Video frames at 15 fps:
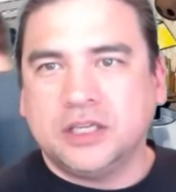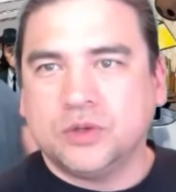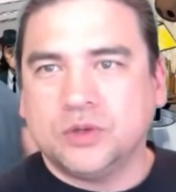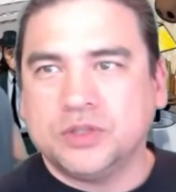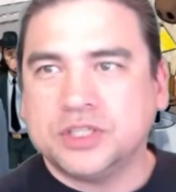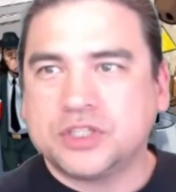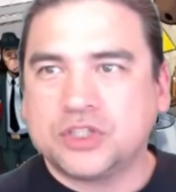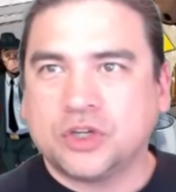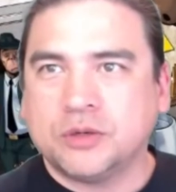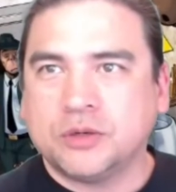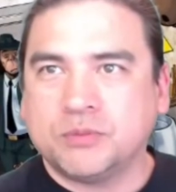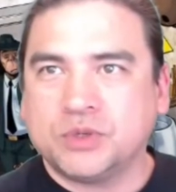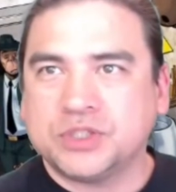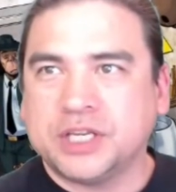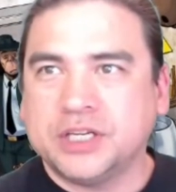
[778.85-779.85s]
this certain
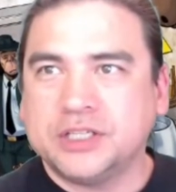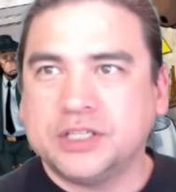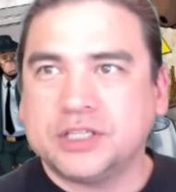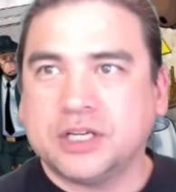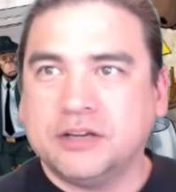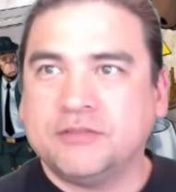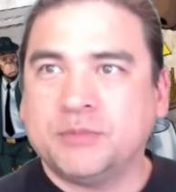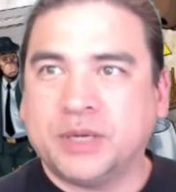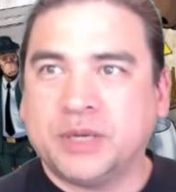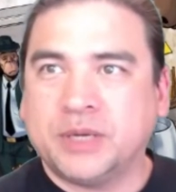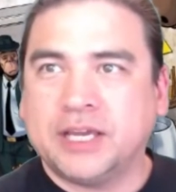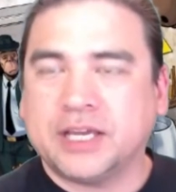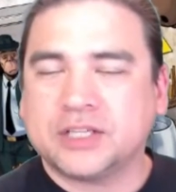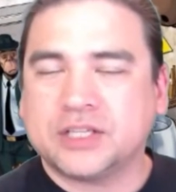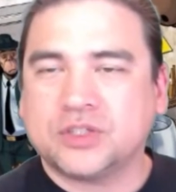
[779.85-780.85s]
percentage of my
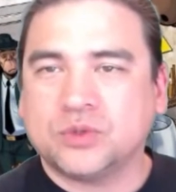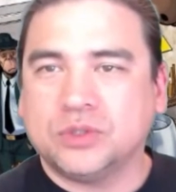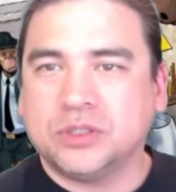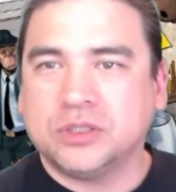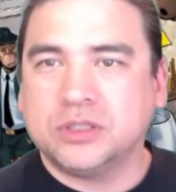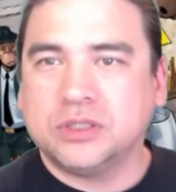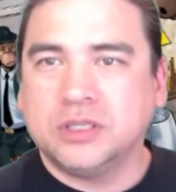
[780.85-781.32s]
actual